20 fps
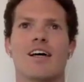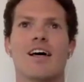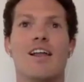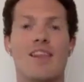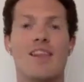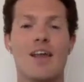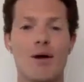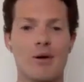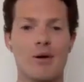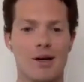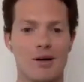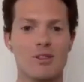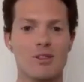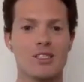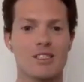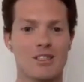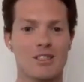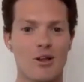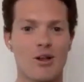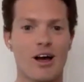It was
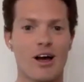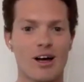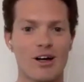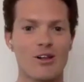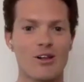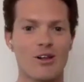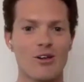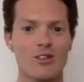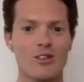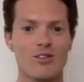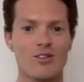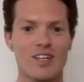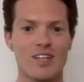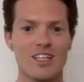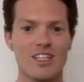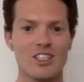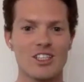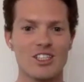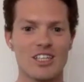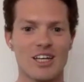a close
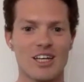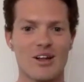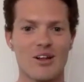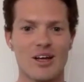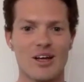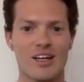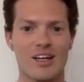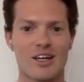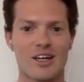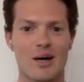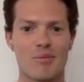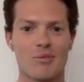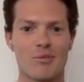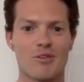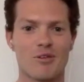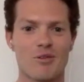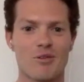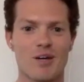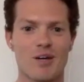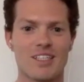finish in a couple of the
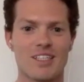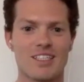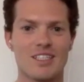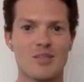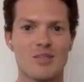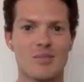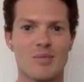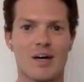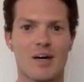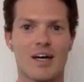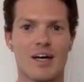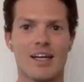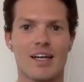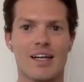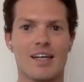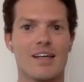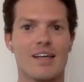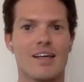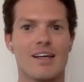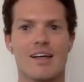races, but
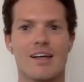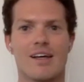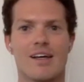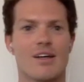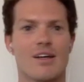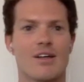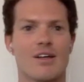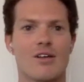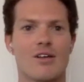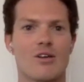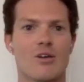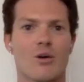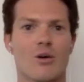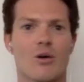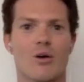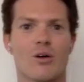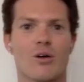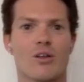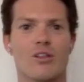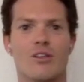
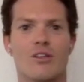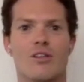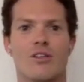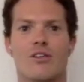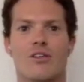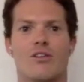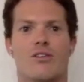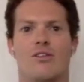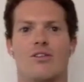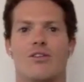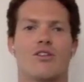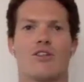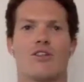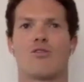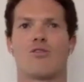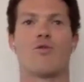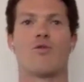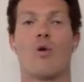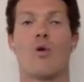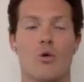you just
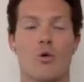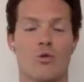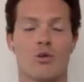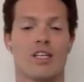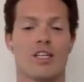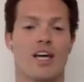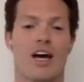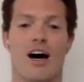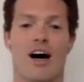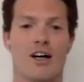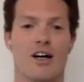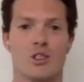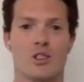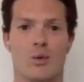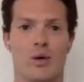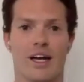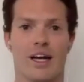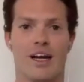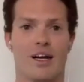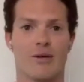fought really hard to
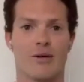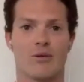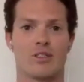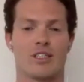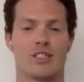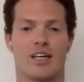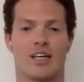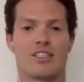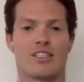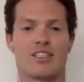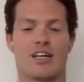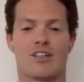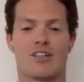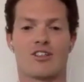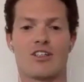win, and it was such an